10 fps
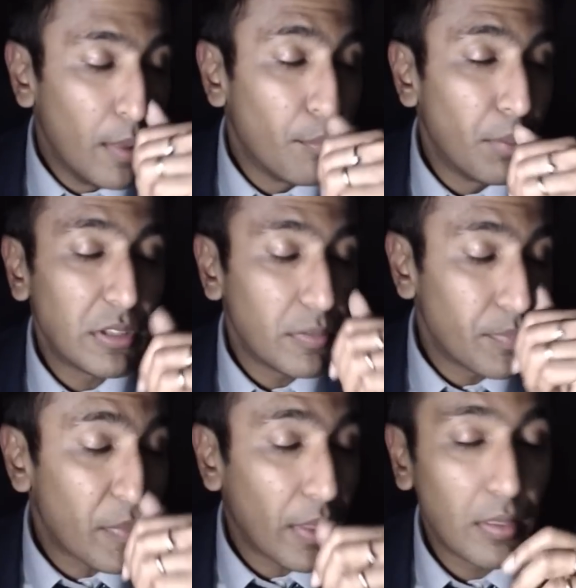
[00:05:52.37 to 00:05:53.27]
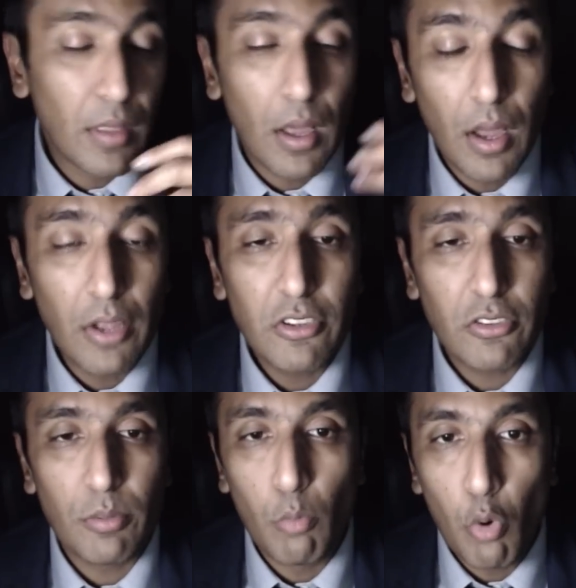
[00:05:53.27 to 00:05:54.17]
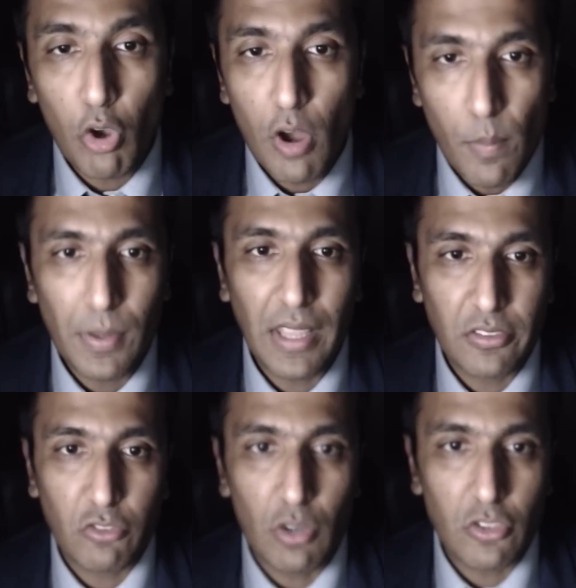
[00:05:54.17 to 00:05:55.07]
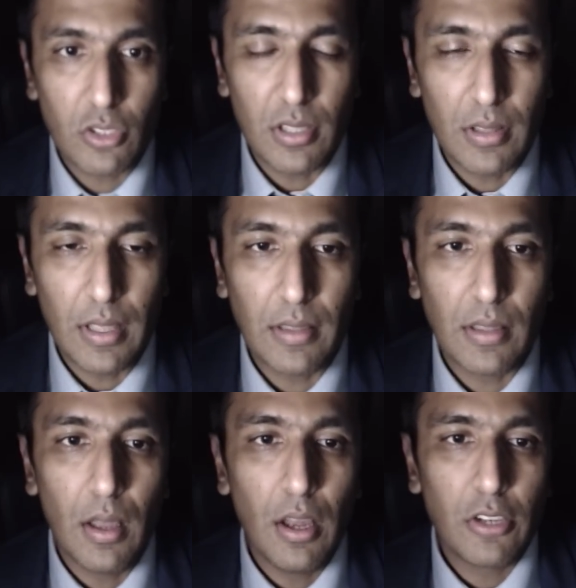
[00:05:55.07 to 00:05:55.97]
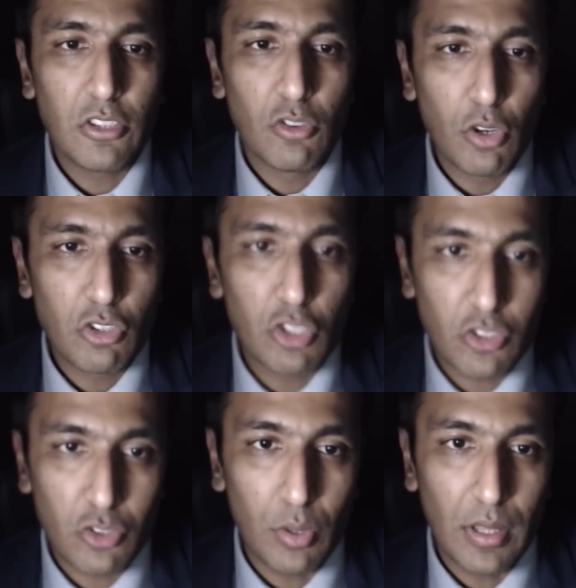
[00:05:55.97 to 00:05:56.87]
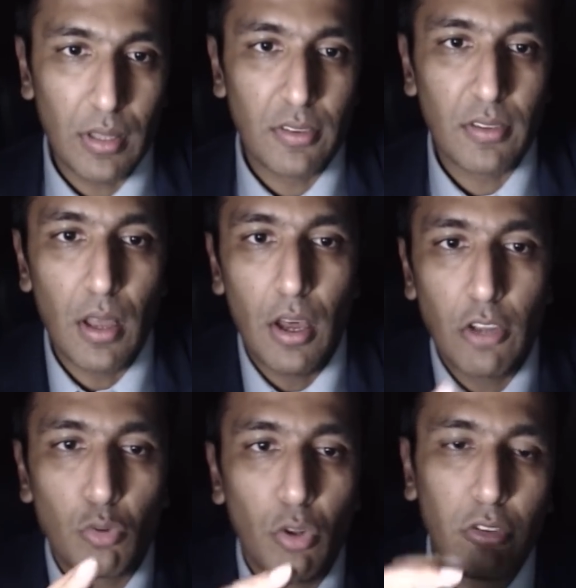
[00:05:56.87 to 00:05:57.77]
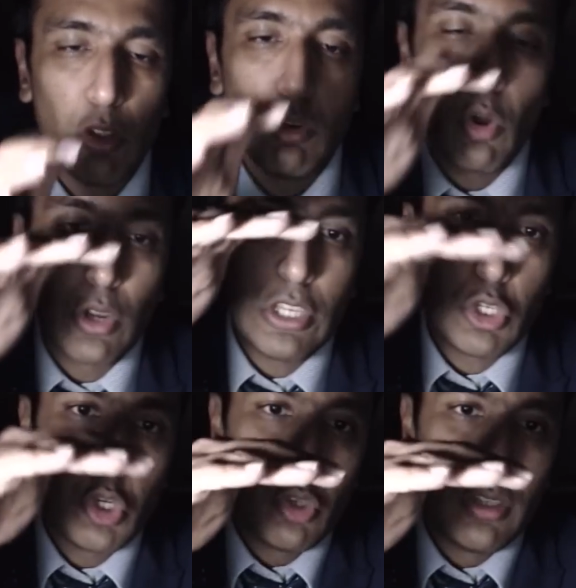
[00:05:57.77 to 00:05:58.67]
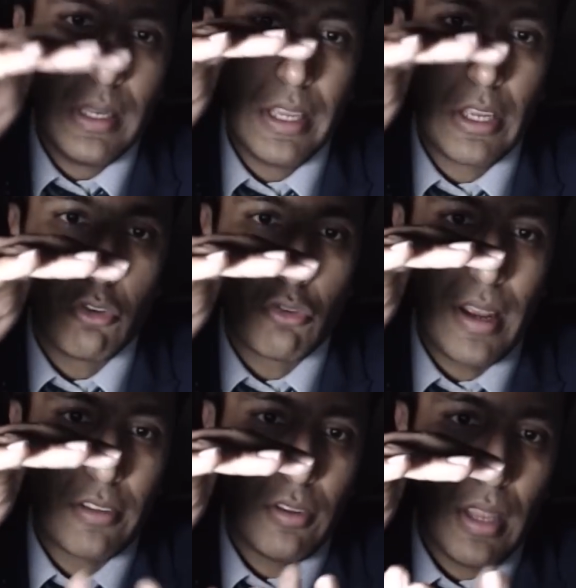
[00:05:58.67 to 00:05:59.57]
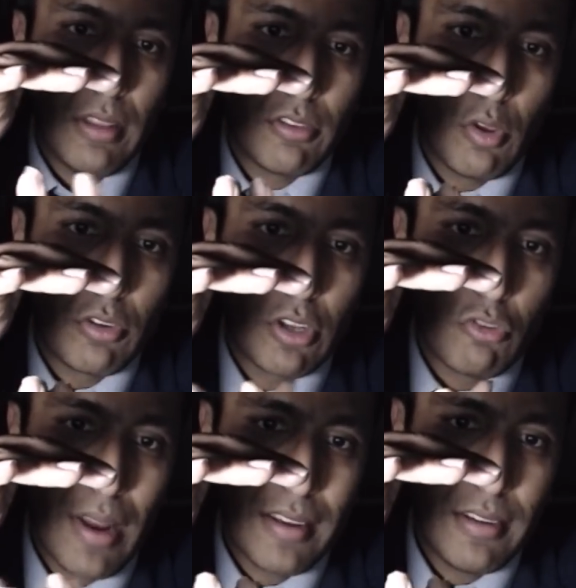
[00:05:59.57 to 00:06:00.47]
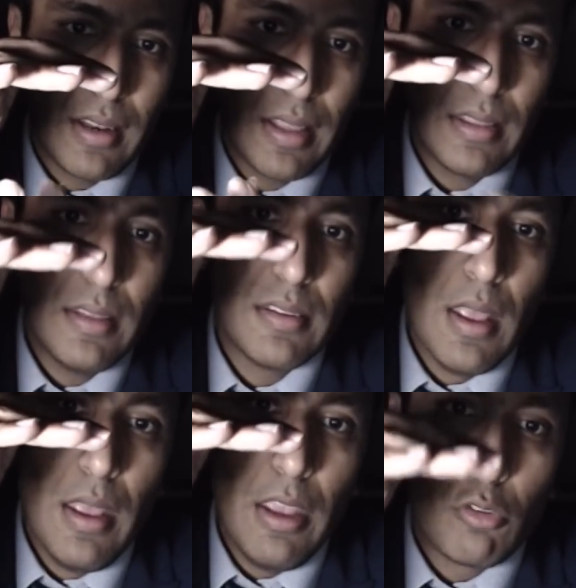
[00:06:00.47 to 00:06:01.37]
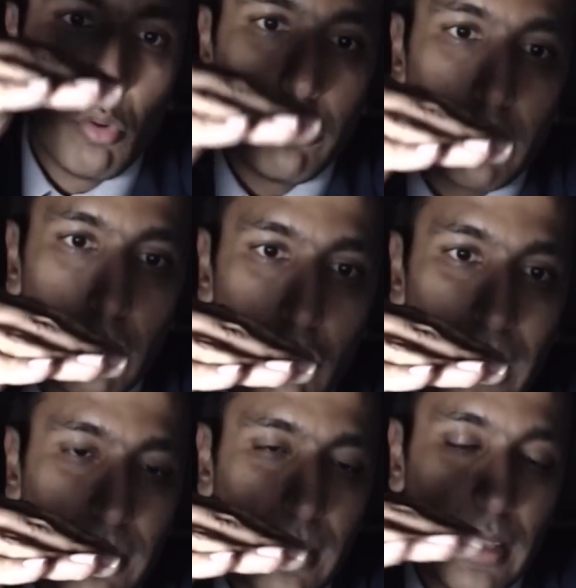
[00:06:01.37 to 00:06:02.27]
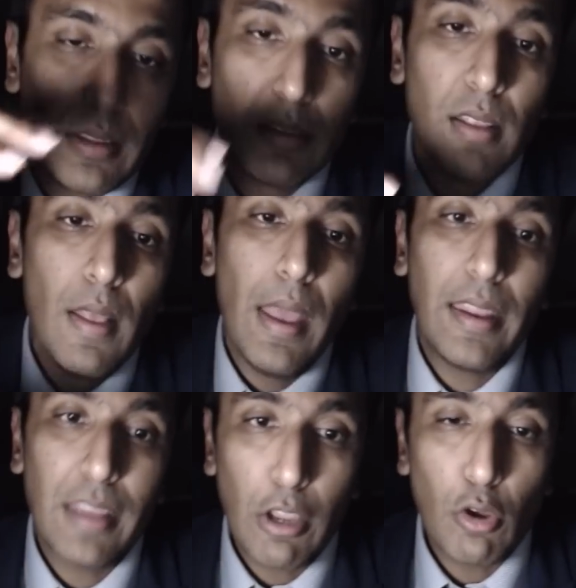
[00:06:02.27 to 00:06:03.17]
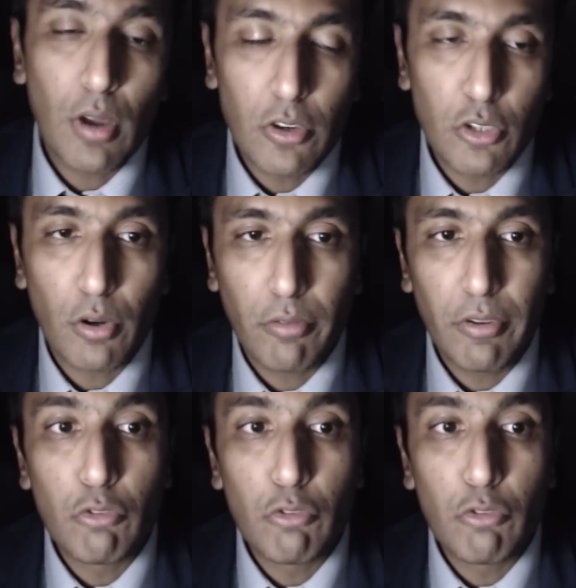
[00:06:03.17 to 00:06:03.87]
But the heart is a more complex structure than that. The heart is not just doing this. The heart also longitudinally contracts. Okay, so it's contracting like this. It's also contracting like this. And echocardiography